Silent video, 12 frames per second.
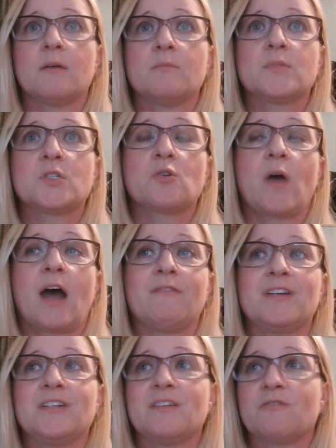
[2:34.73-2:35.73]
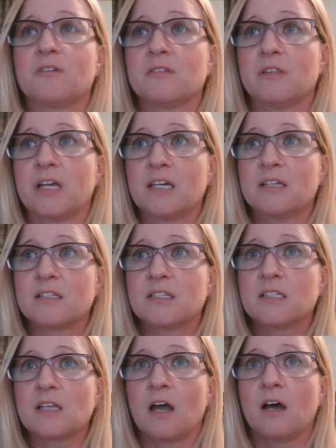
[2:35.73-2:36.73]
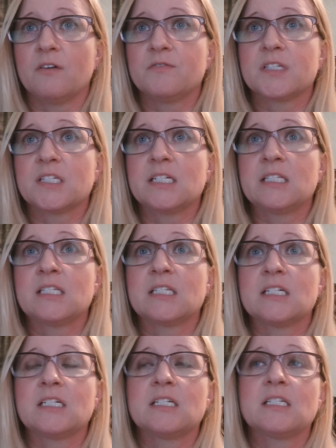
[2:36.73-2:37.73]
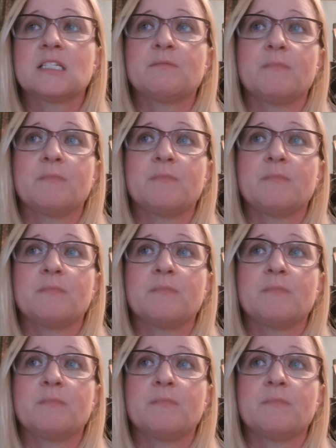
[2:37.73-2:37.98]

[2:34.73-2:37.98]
So having different lengths of sentences